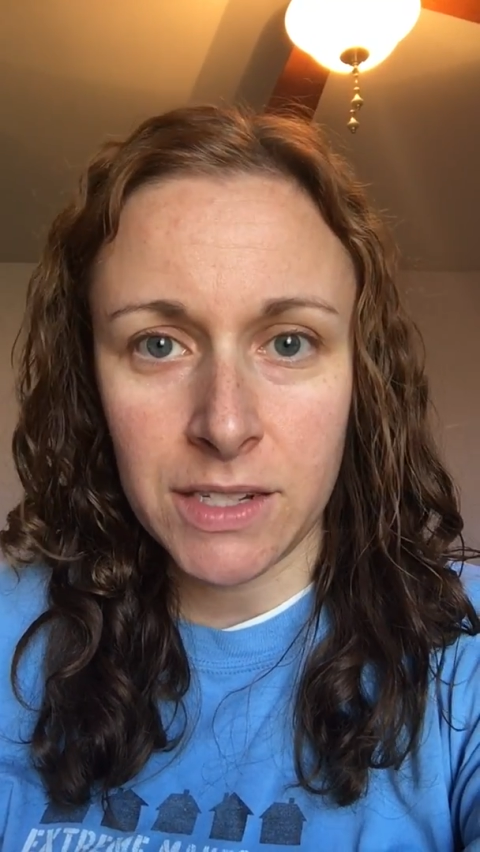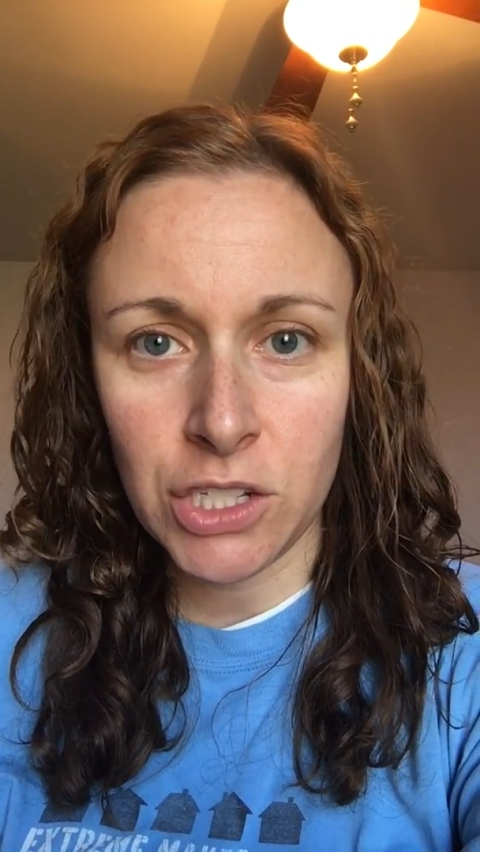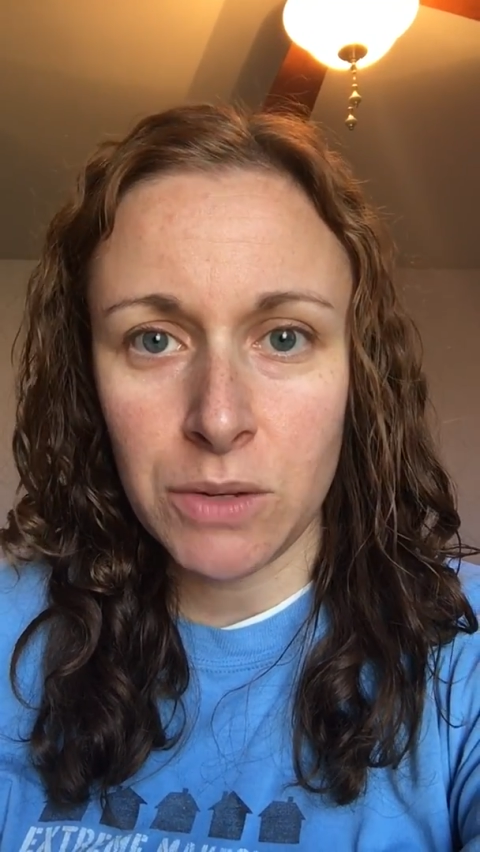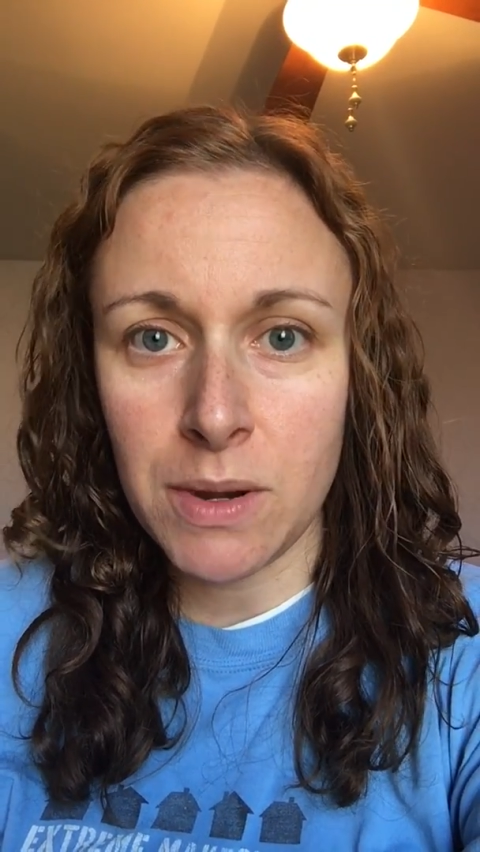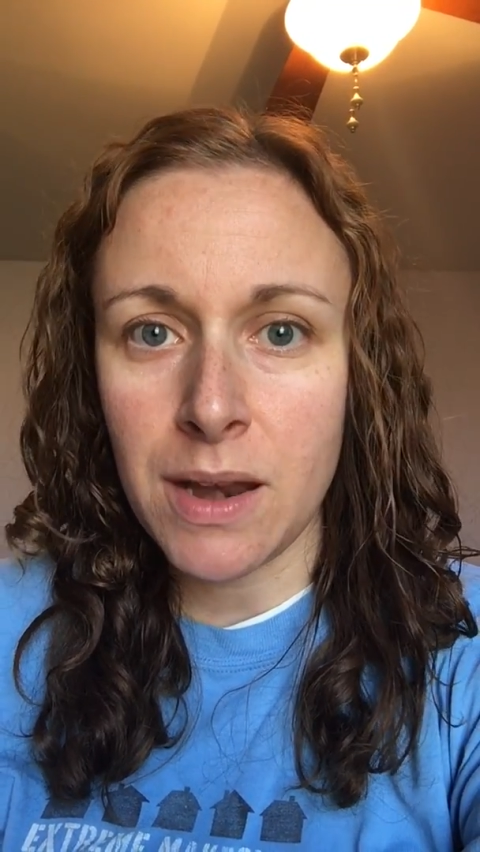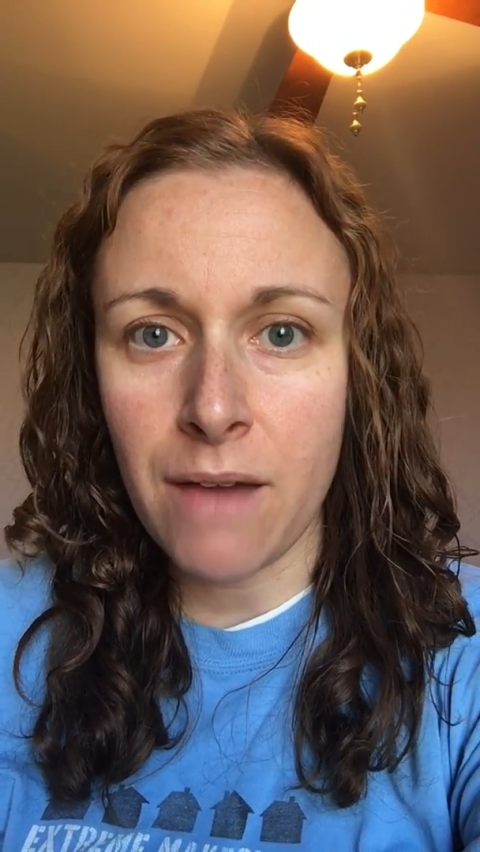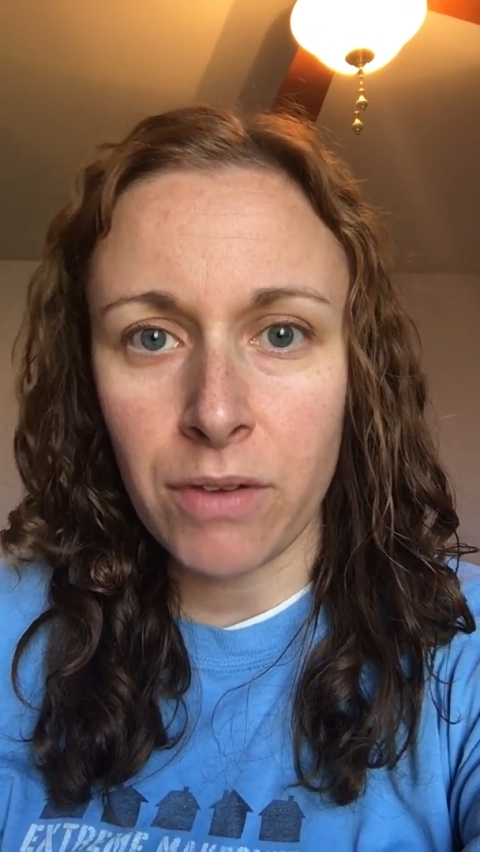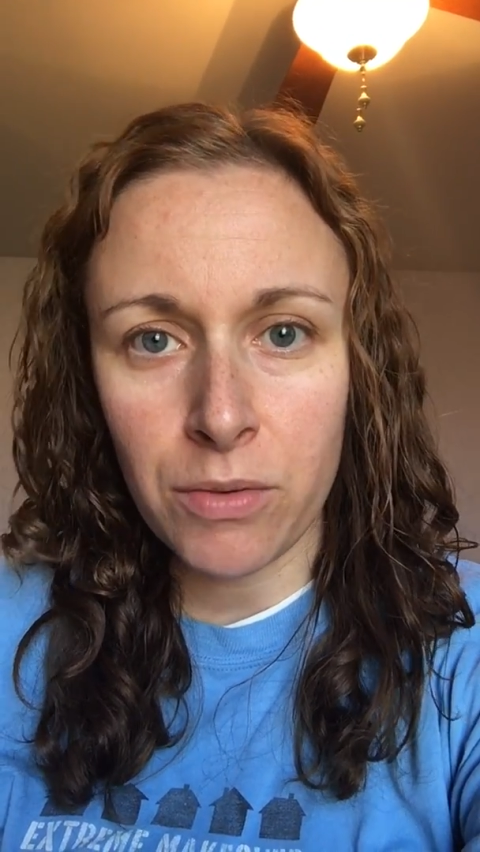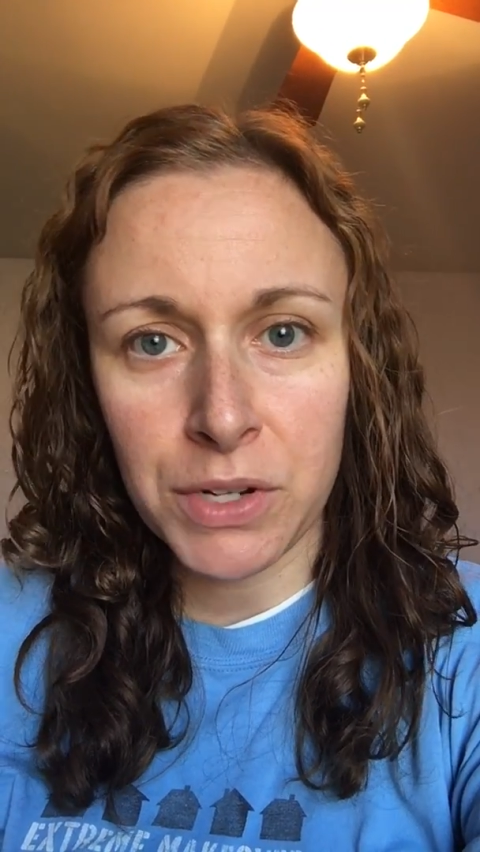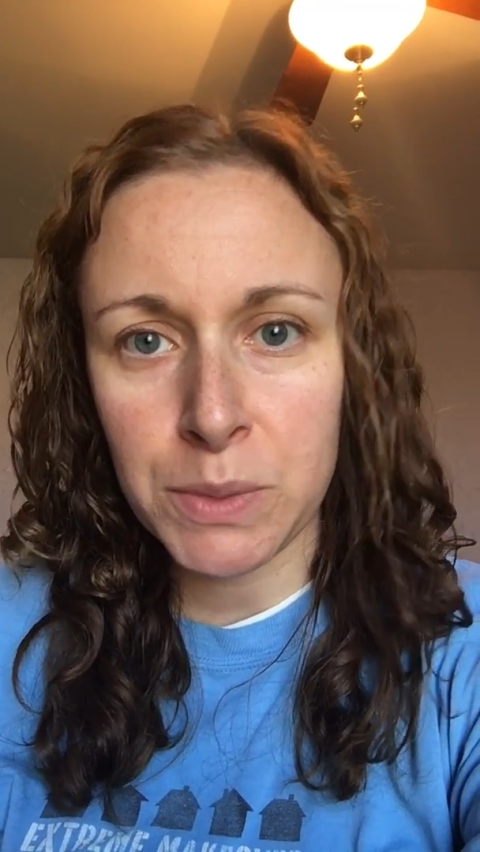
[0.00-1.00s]
She would
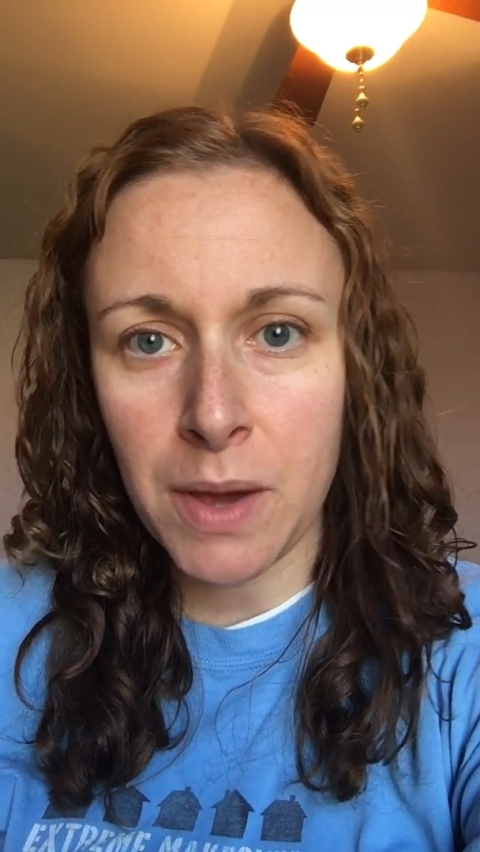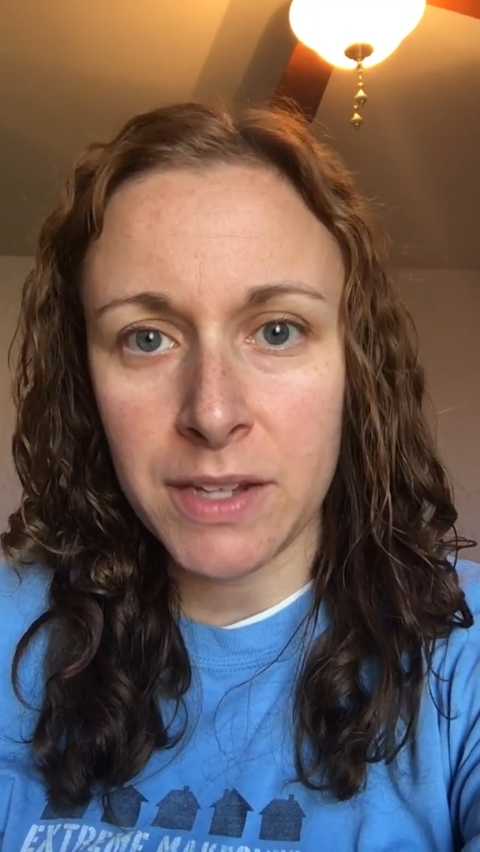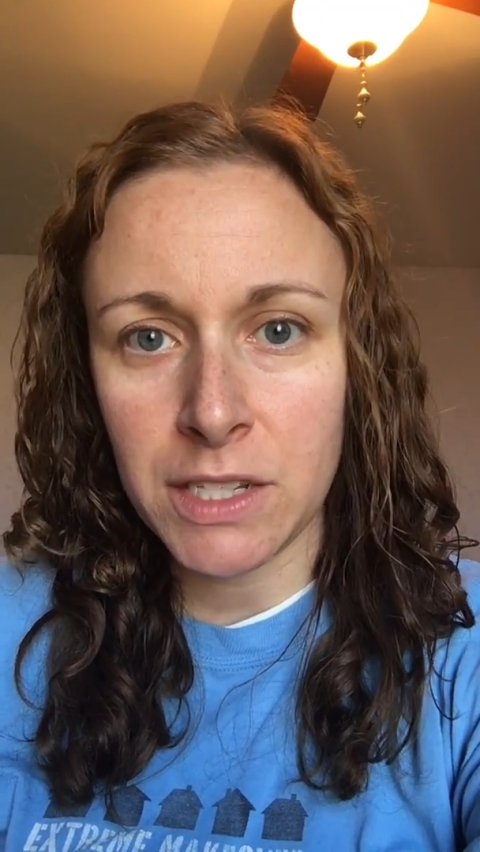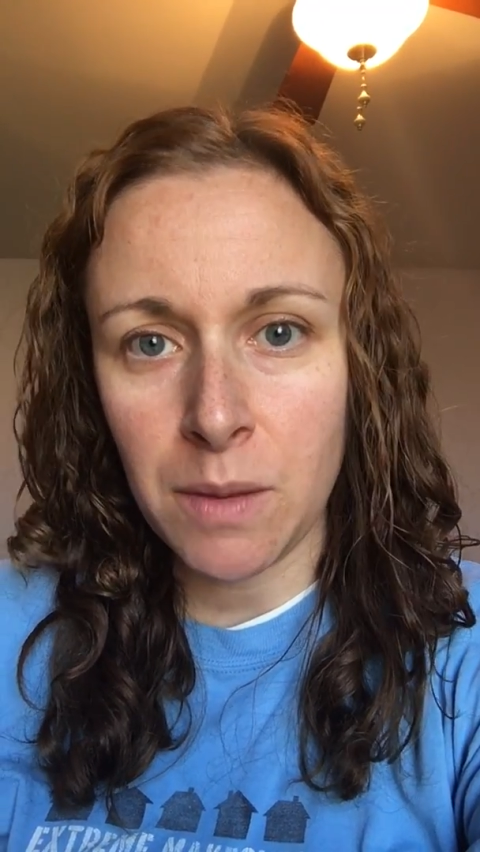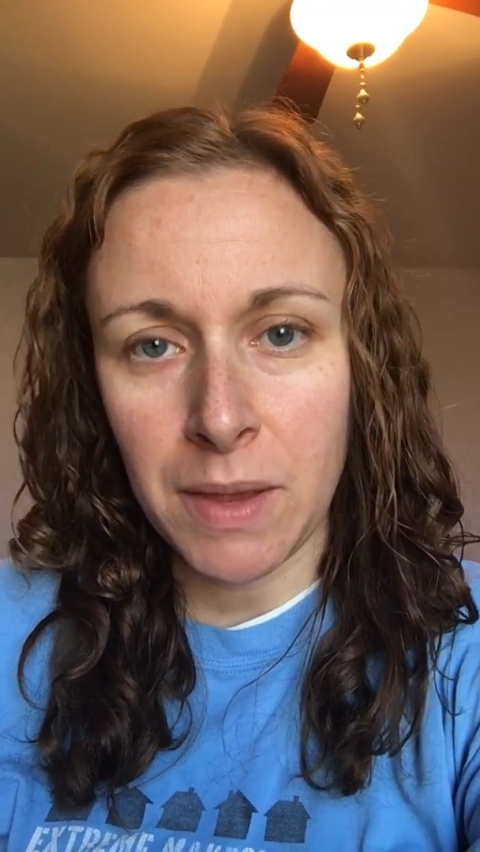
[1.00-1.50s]
never respond to